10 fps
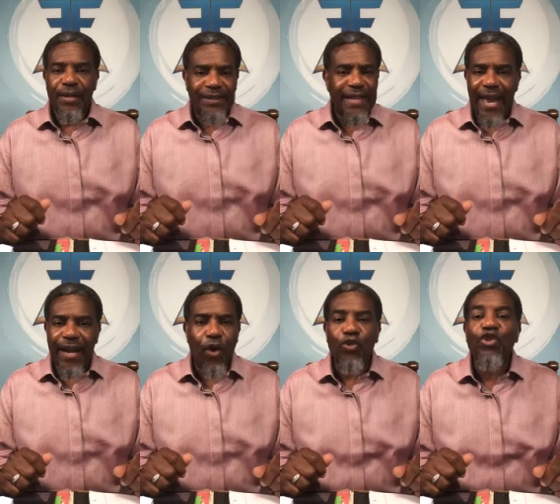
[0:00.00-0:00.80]
The
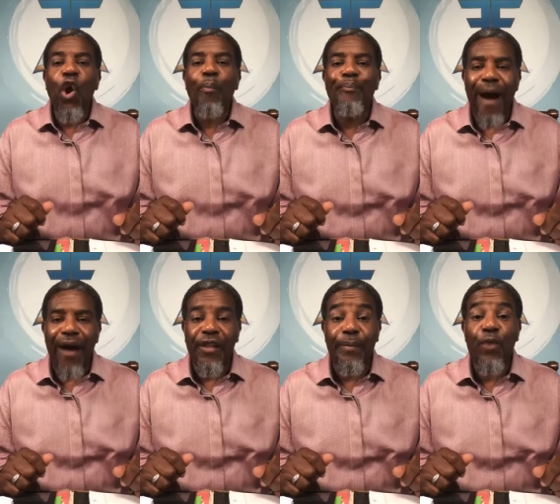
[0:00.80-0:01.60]
saying goes, don't
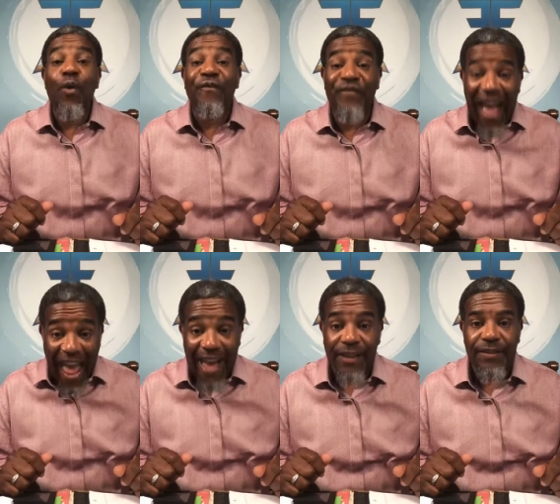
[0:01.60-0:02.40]
bother me with
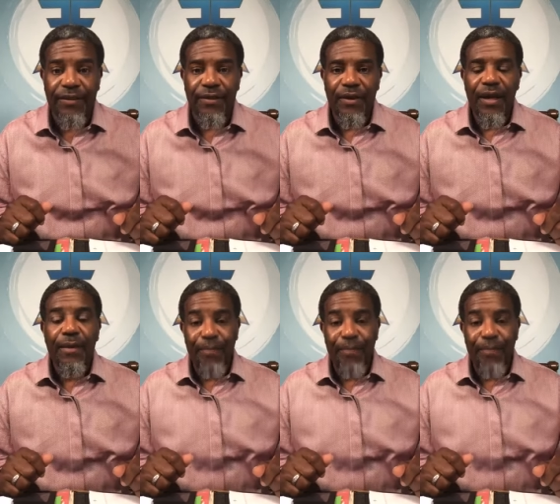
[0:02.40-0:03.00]
facts.